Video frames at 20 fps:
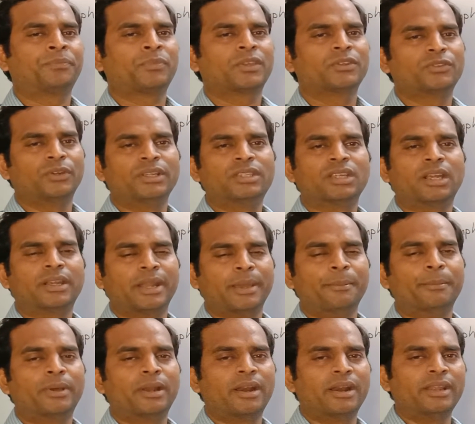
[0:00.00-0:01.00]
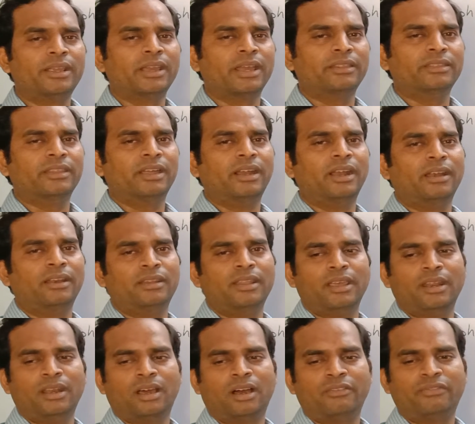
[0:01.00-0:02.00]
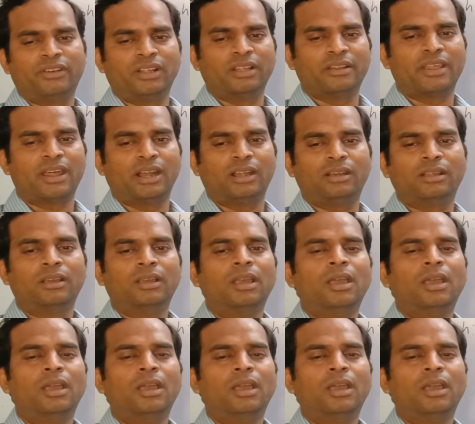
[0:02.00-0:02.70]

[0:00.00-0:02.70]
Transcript: So it's a temporary, and then after that